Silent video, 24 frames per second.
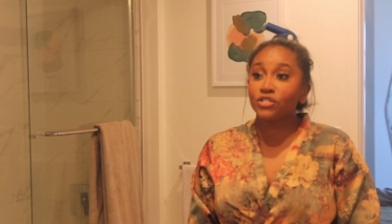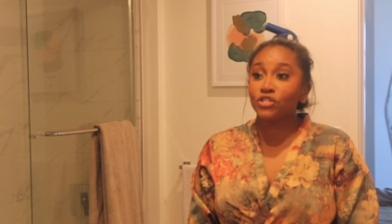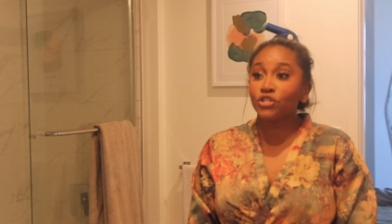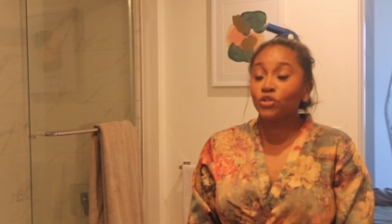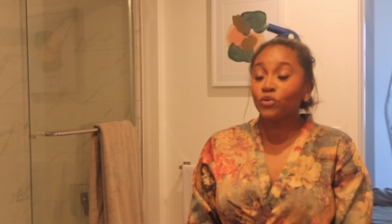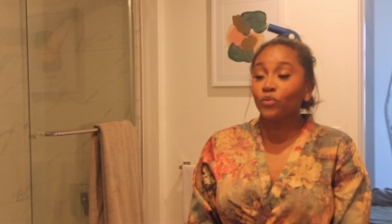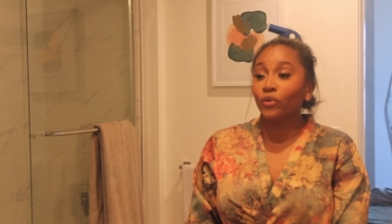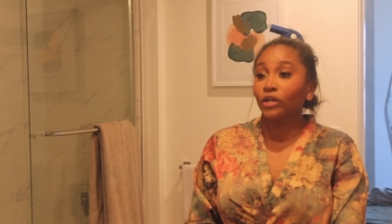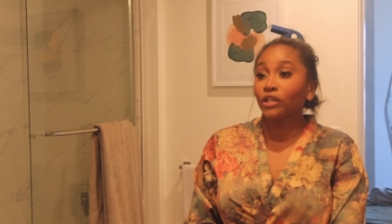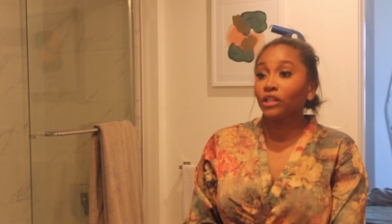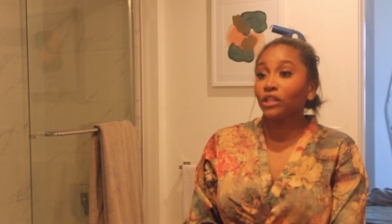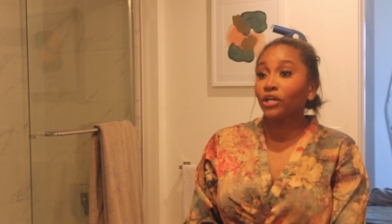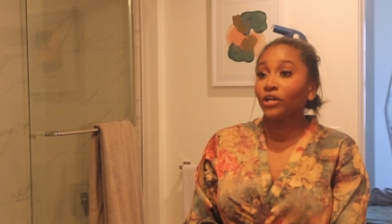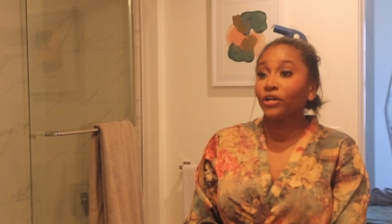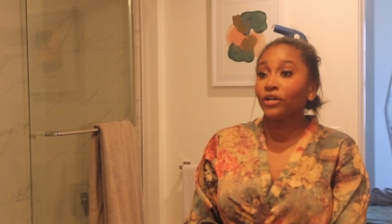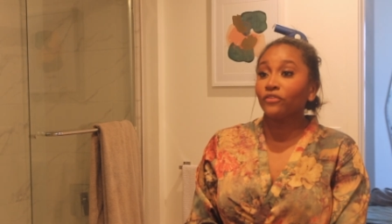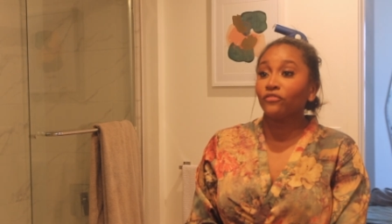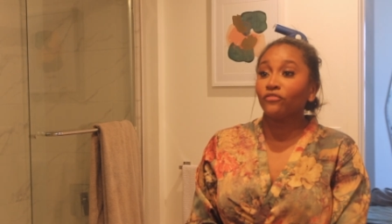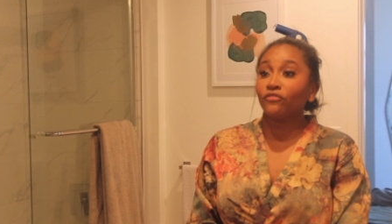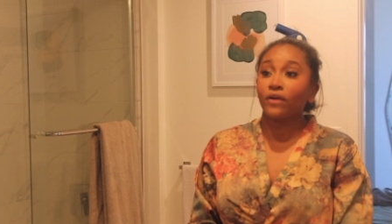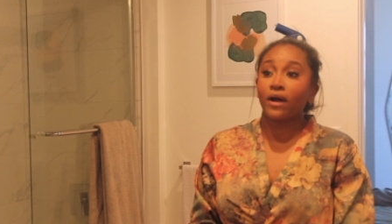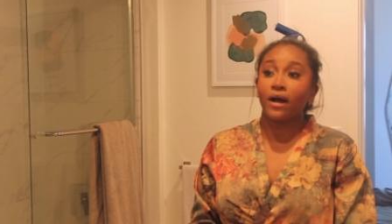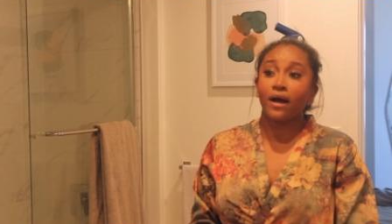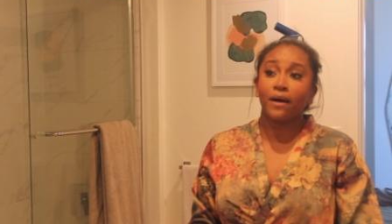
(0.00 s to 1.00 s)
to or learn
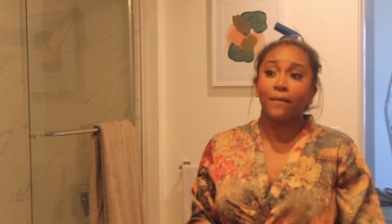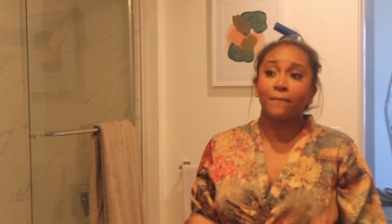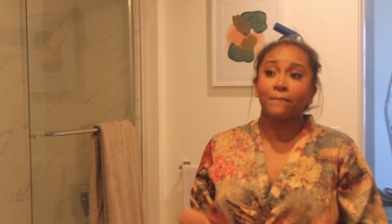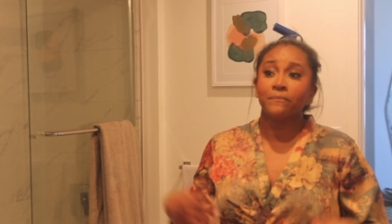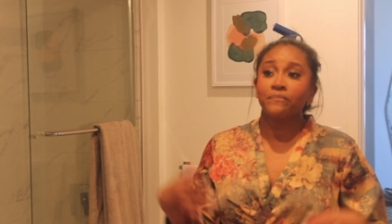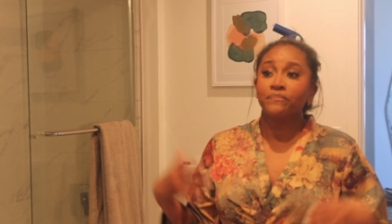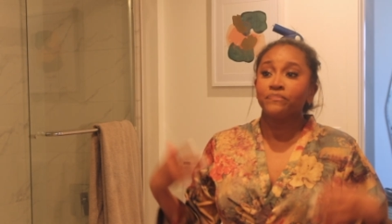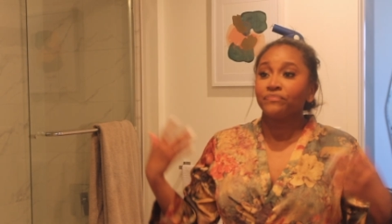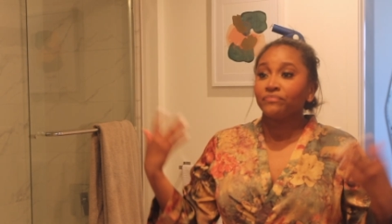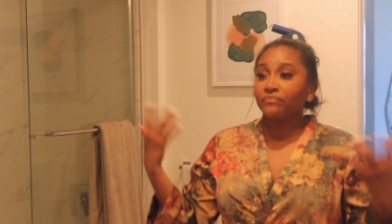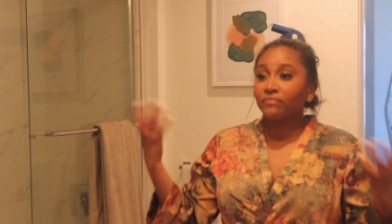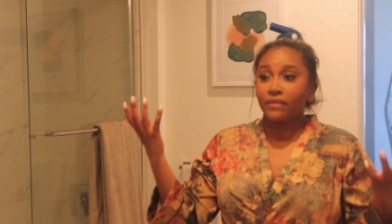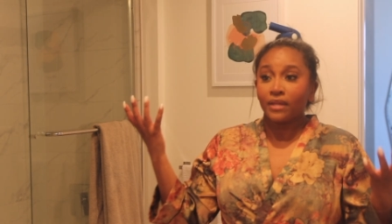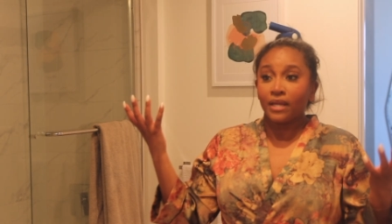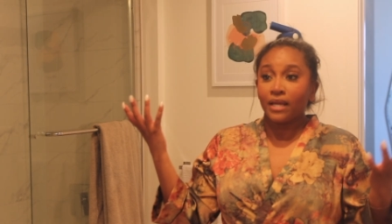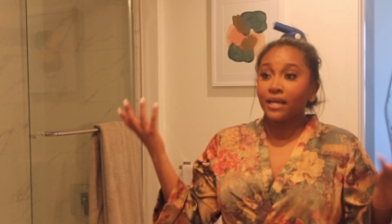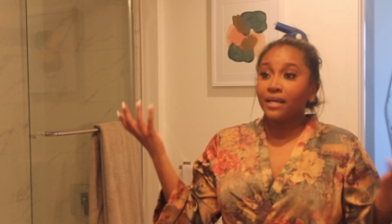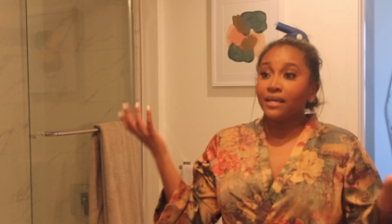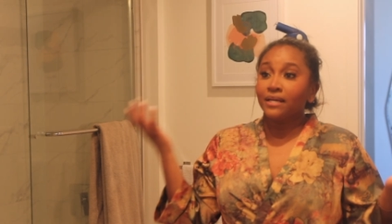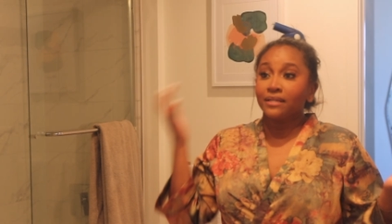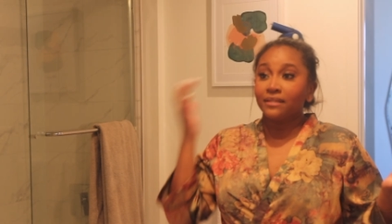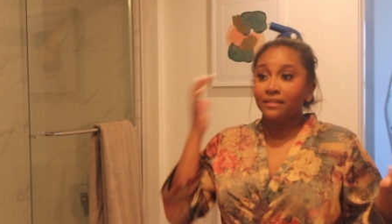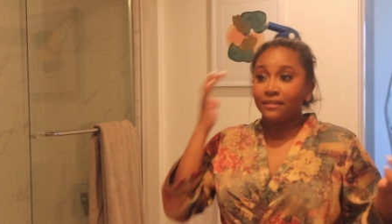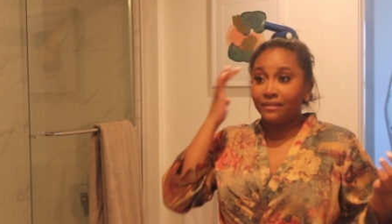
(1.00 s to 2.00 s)
from.
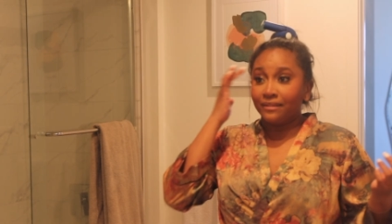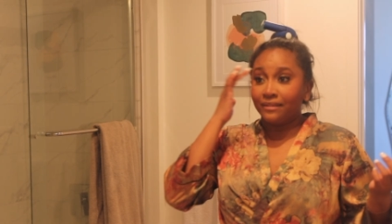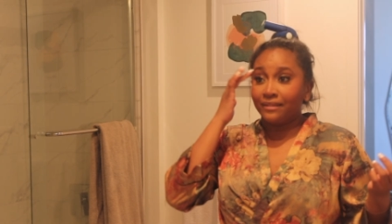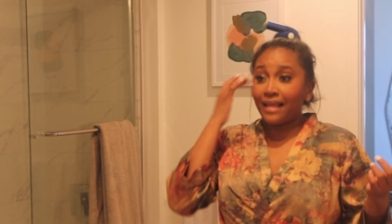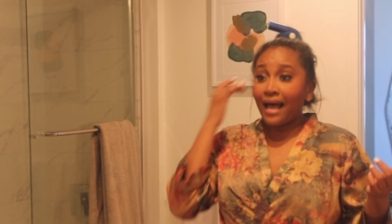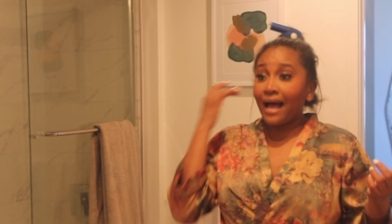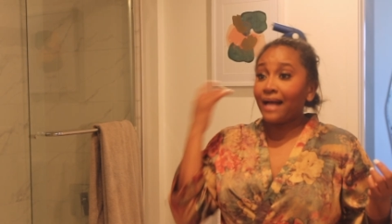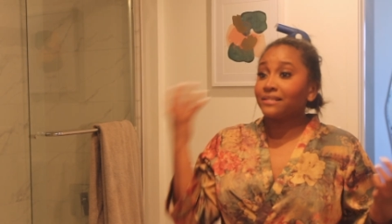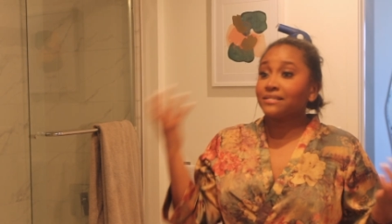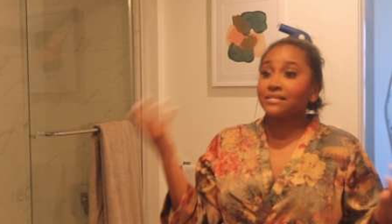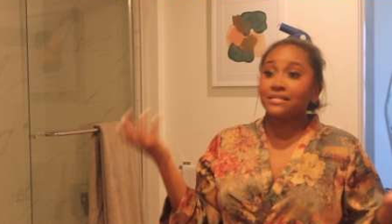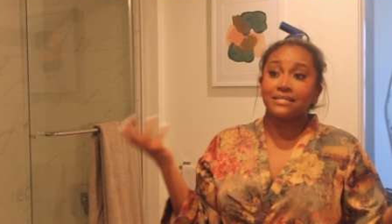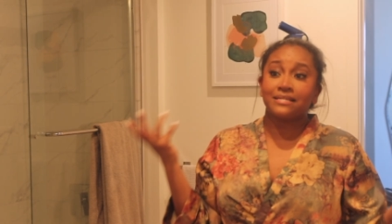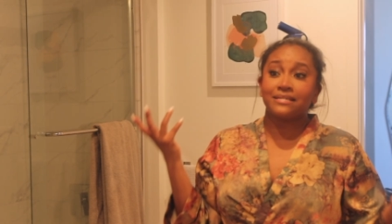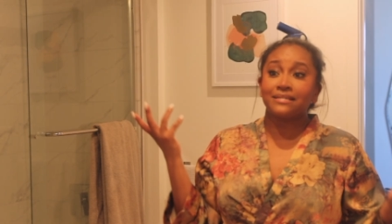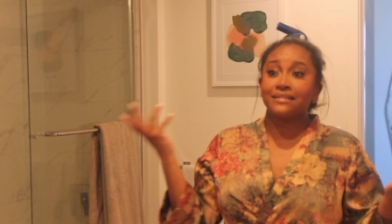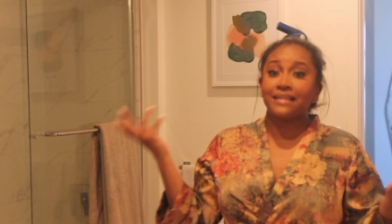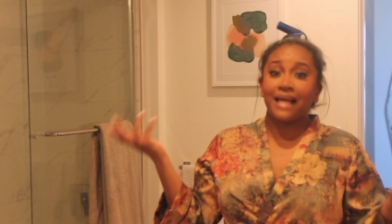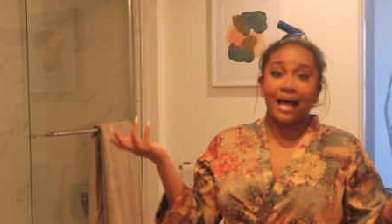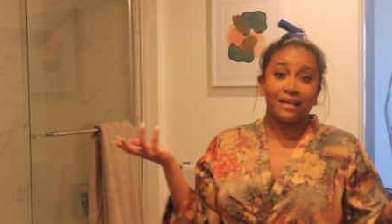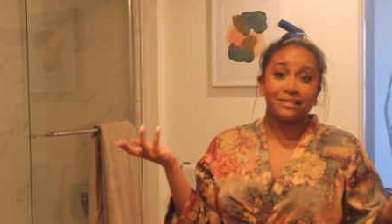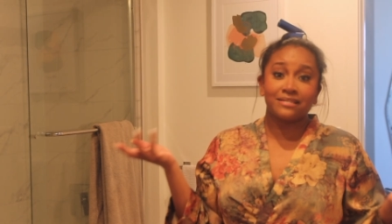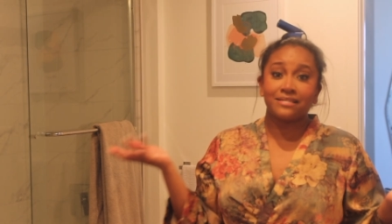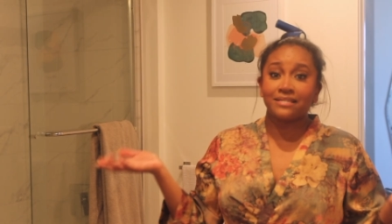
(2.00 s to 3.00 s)

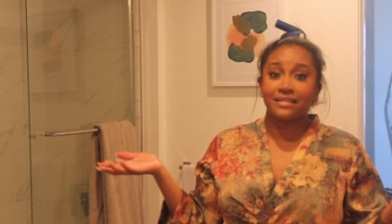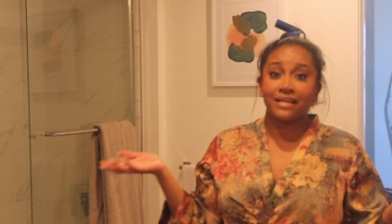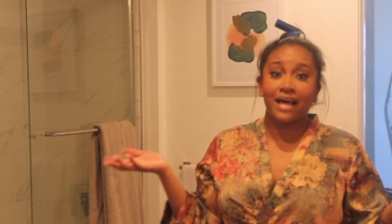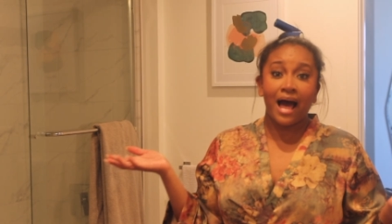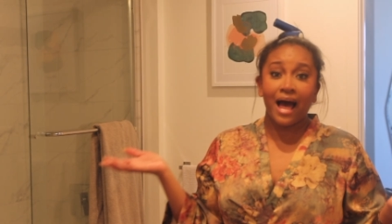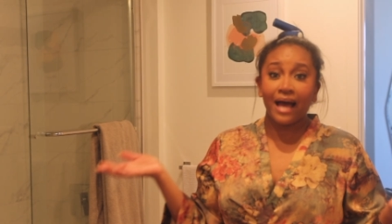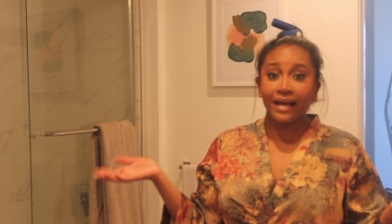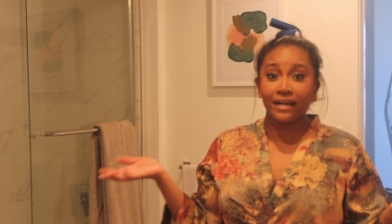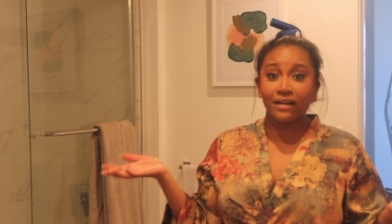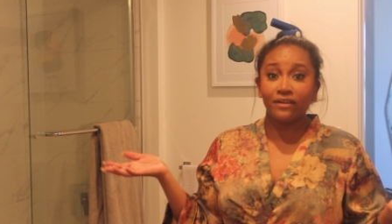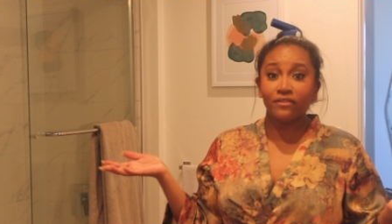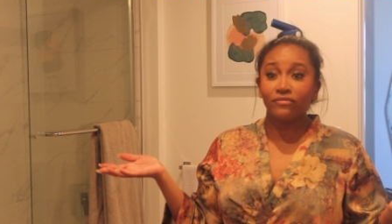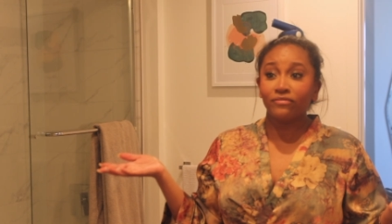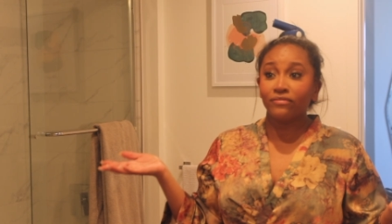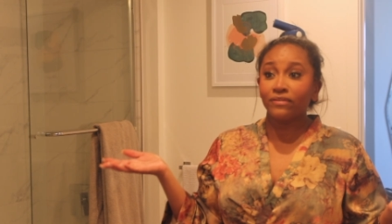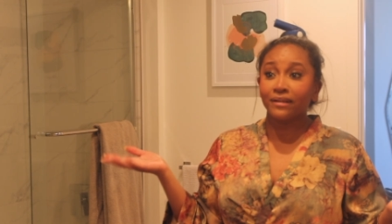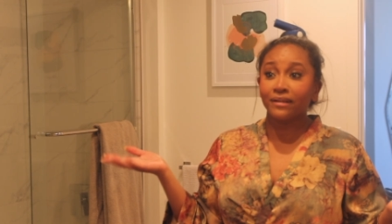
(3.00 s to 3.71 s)
That's kind of